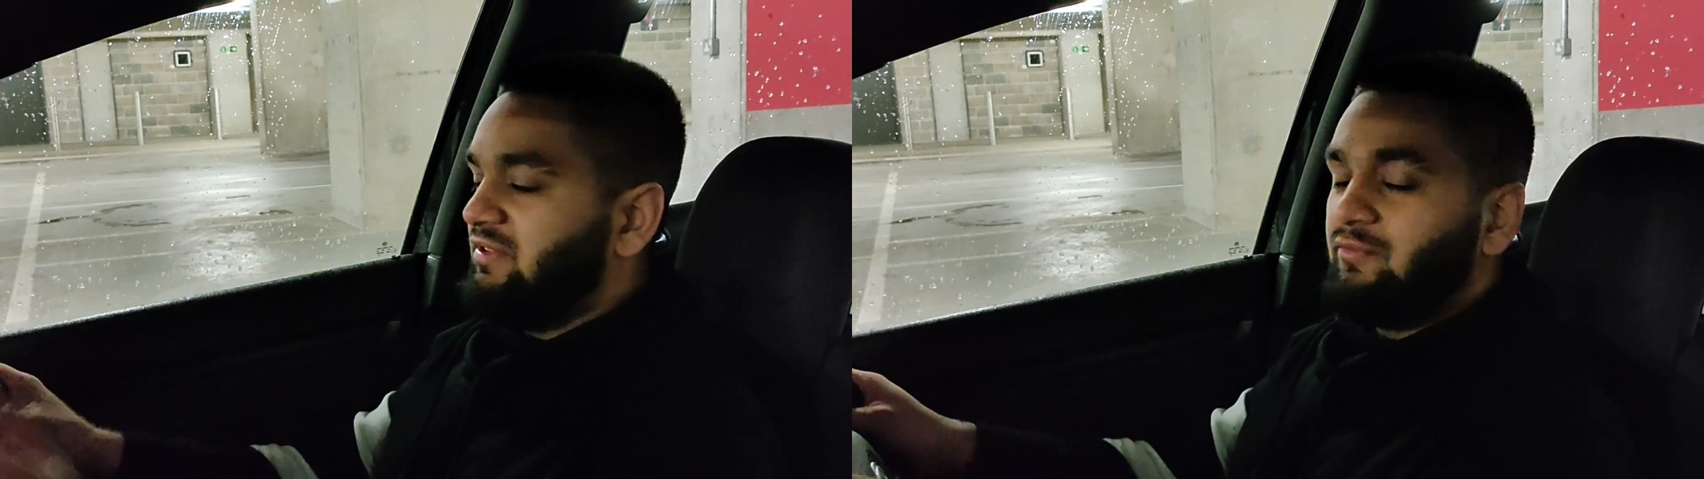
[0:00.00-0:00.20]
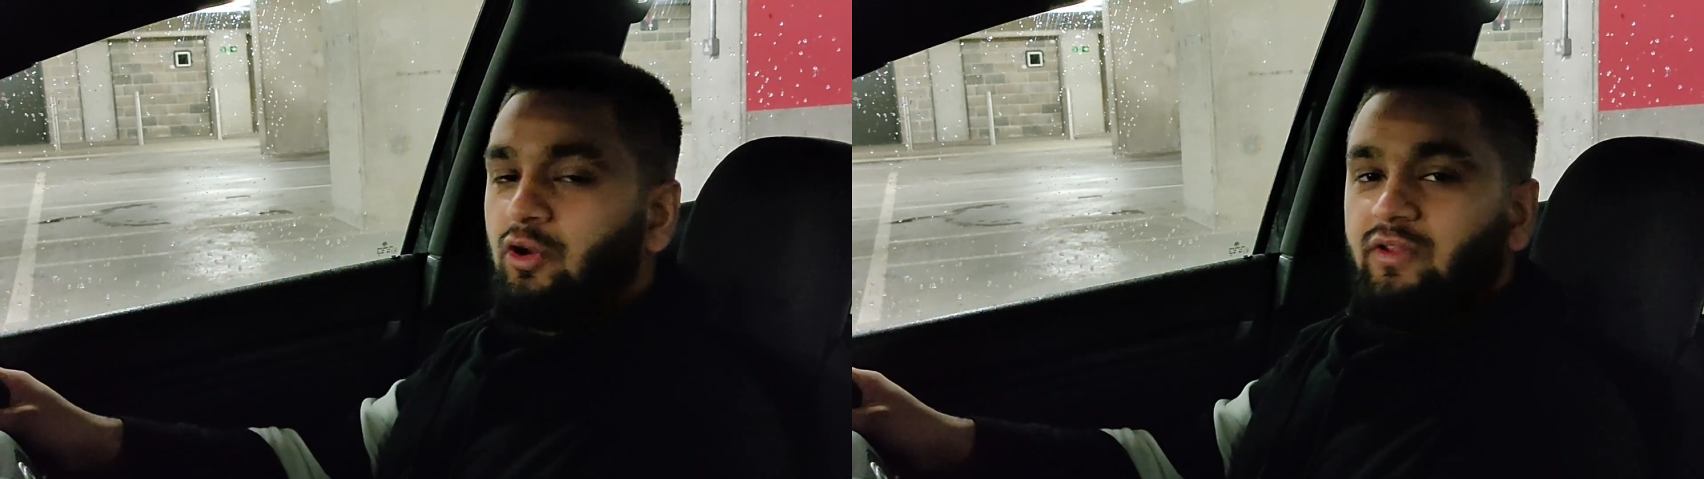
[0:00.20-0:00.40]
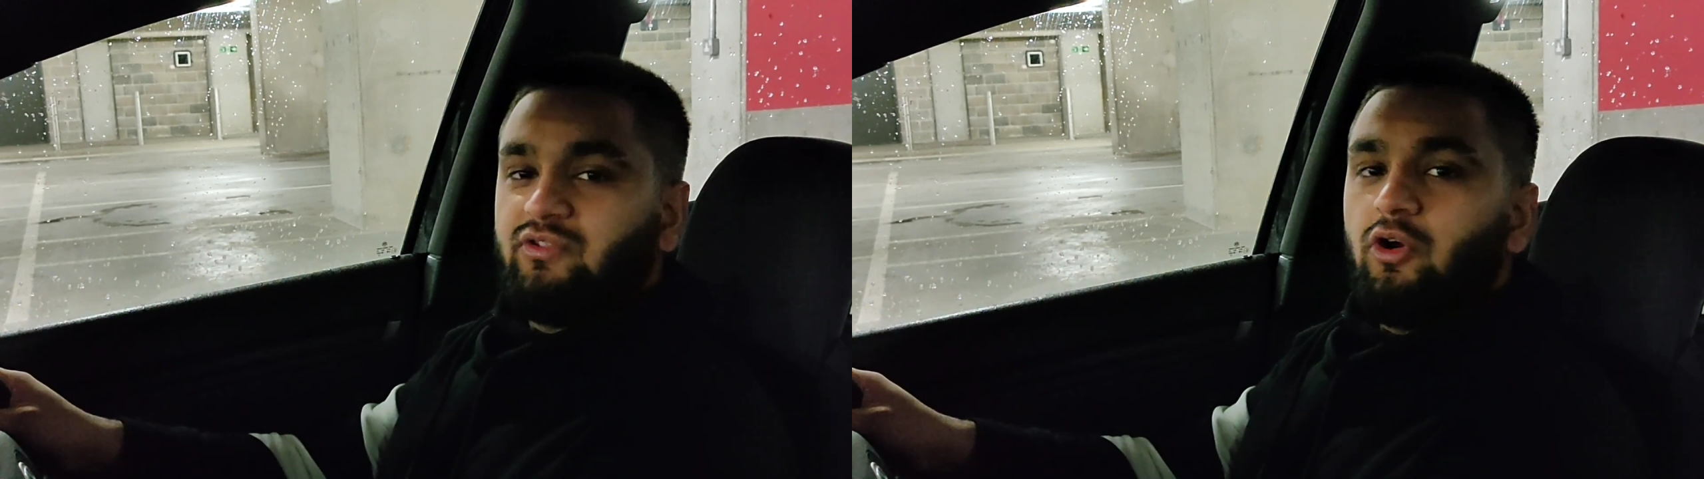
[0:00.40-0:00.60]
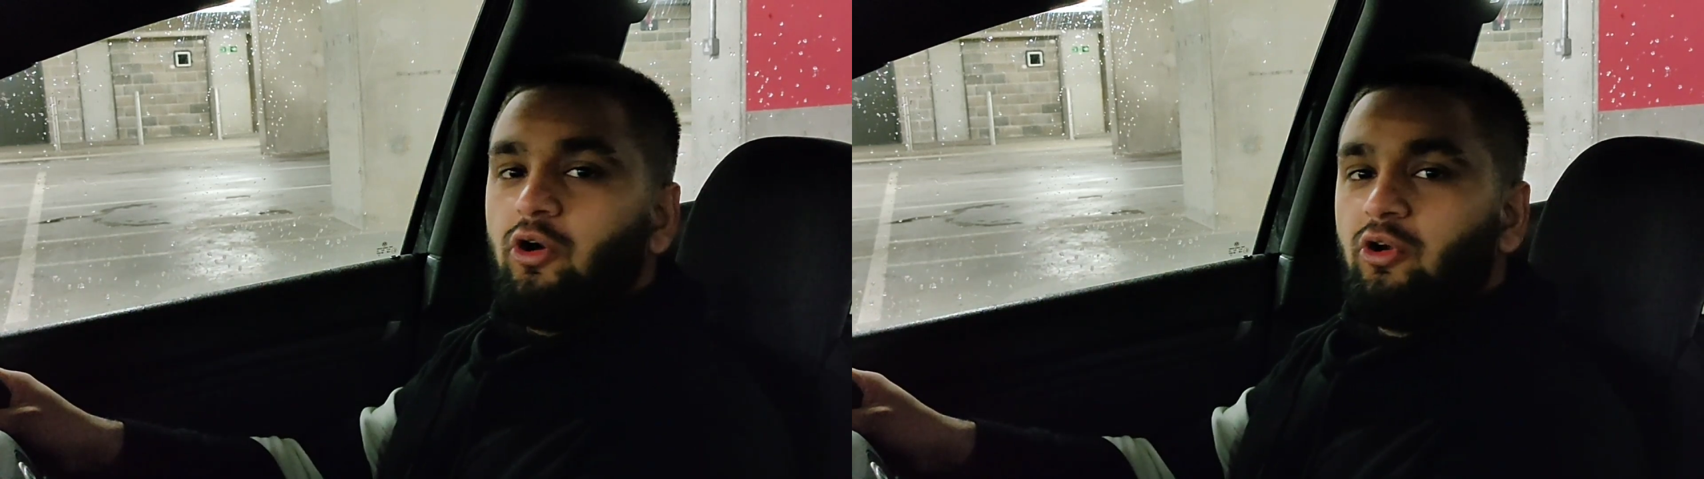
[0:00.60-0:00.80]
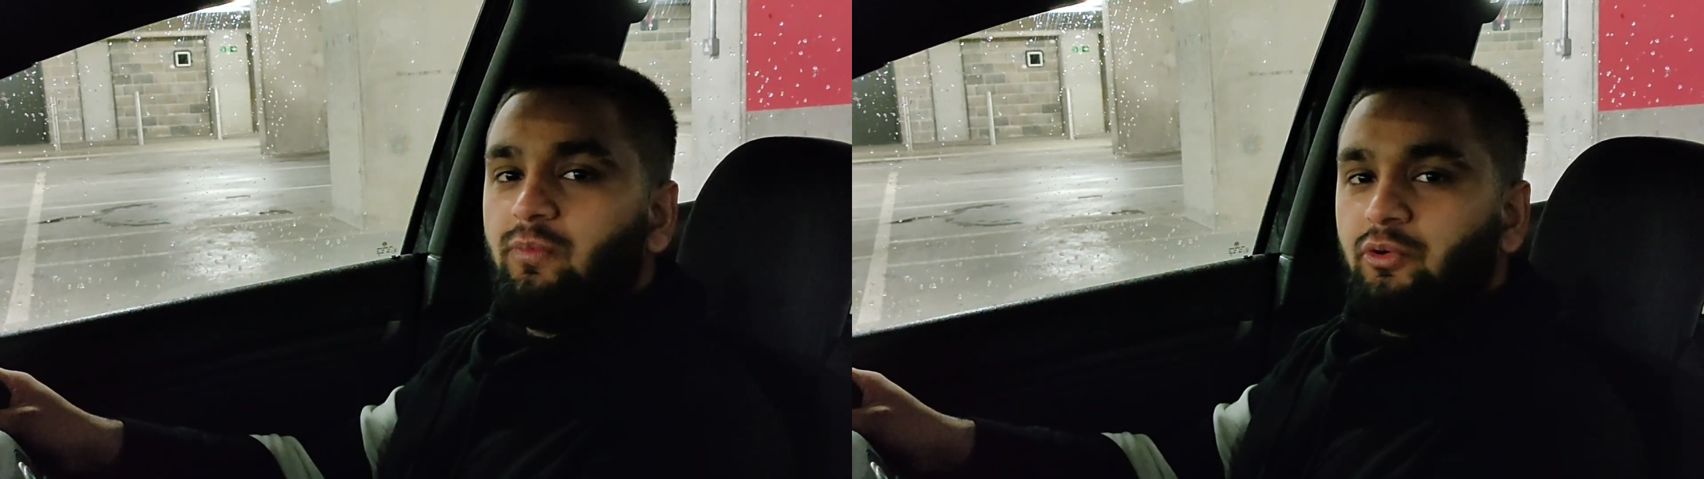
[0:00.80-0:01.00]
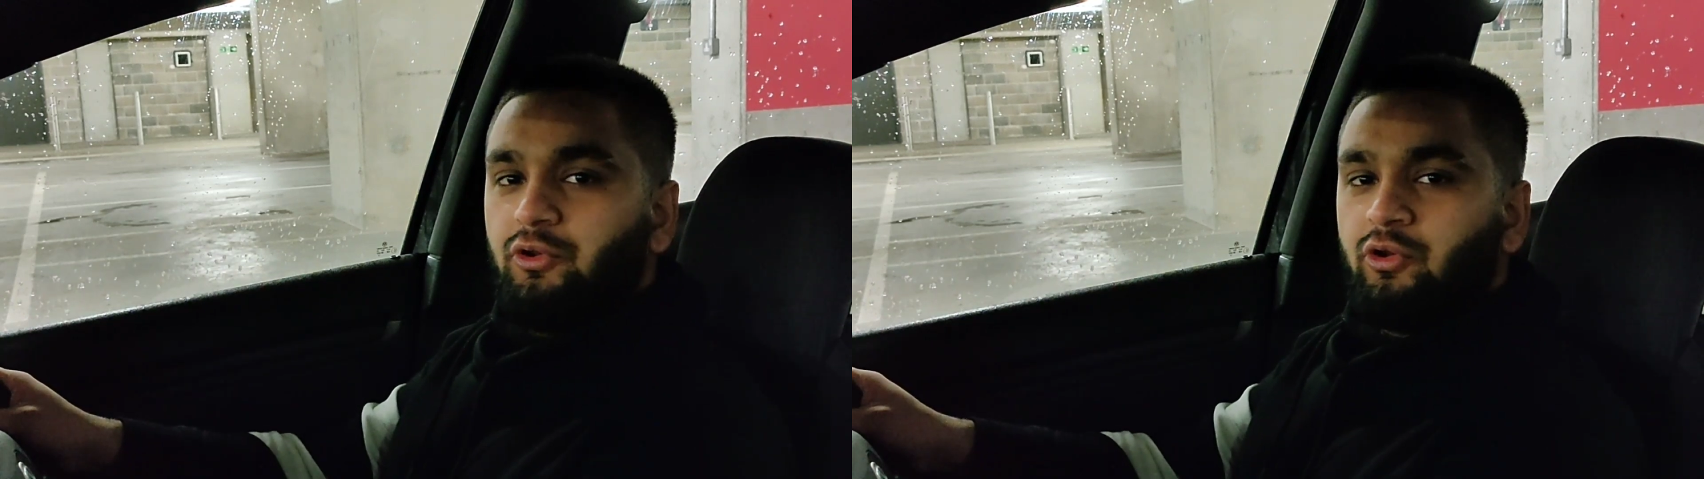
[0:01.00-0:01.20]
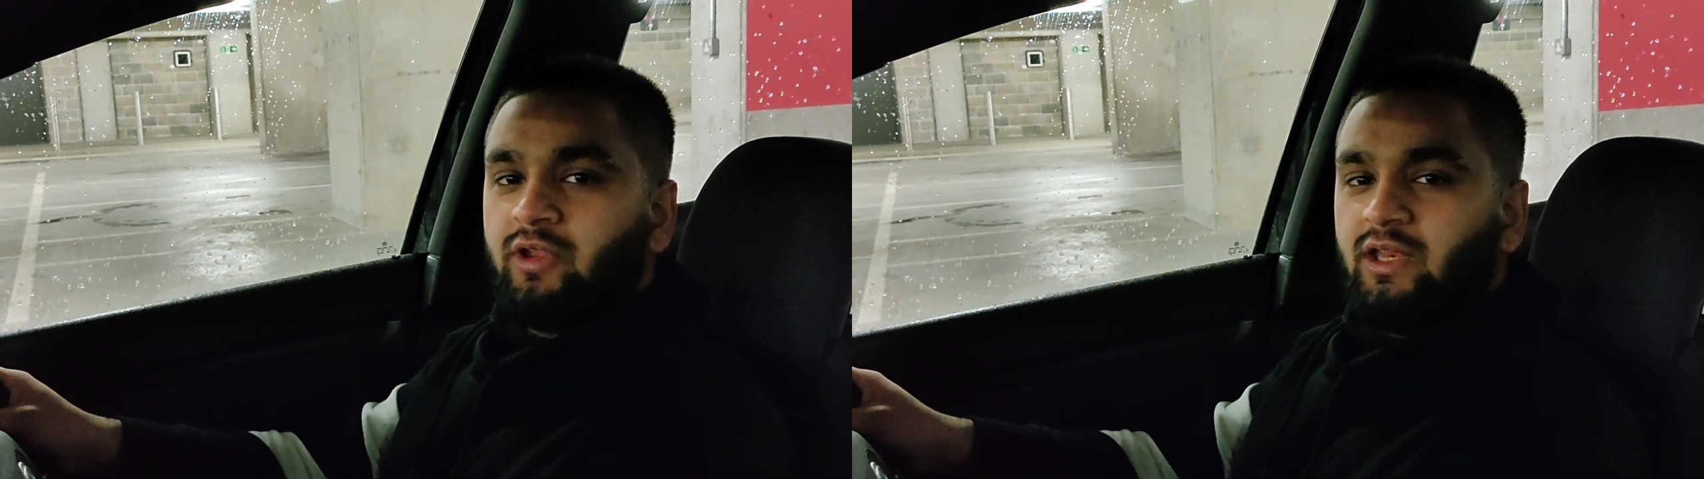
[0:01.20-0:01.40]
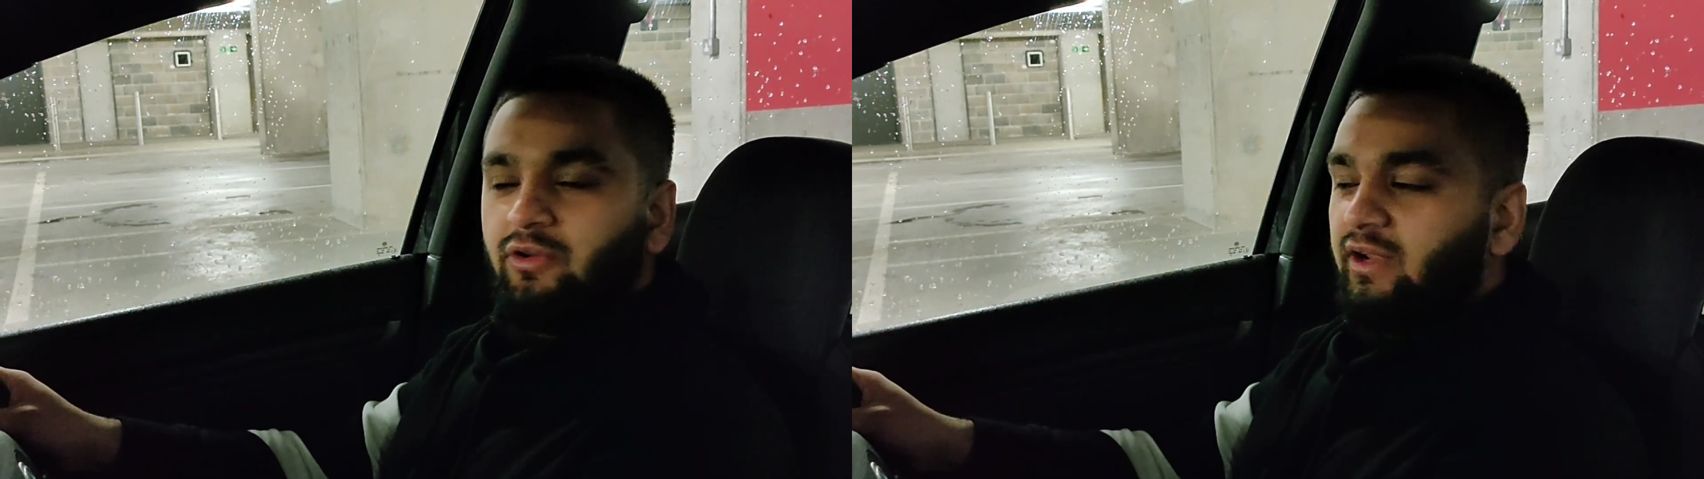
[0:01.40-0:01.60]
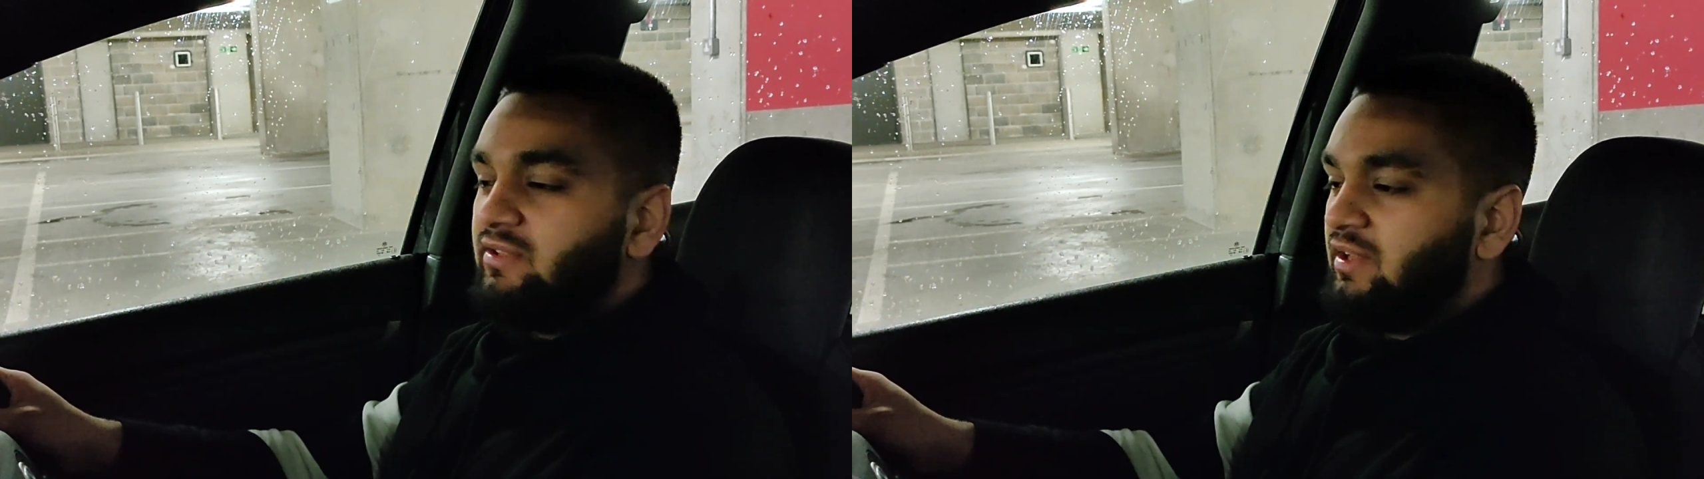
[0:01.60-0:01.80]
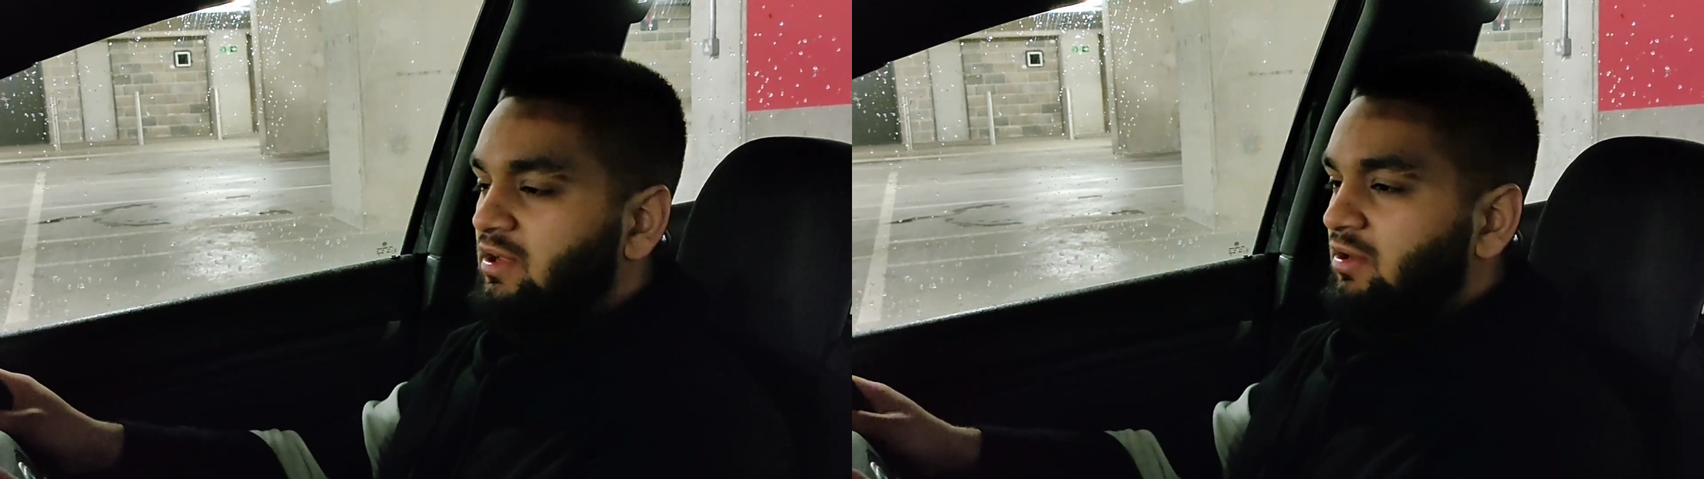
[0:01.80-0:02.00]
is I've got this horrible knocking
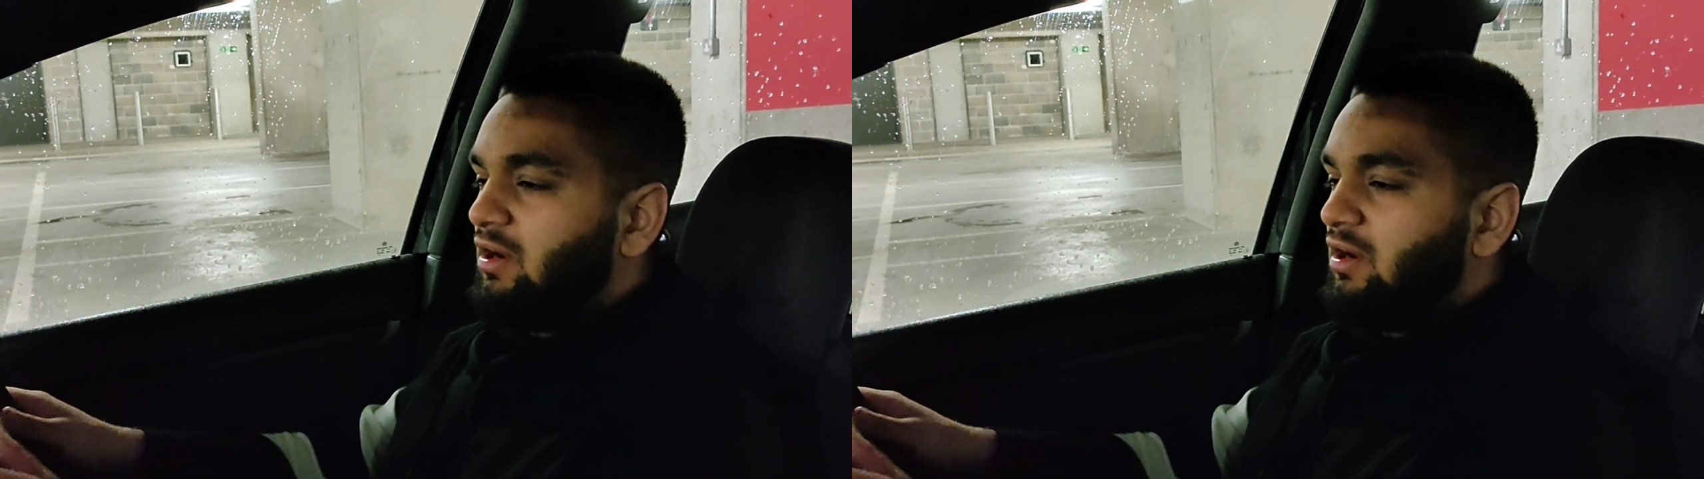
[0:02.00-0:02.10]
noise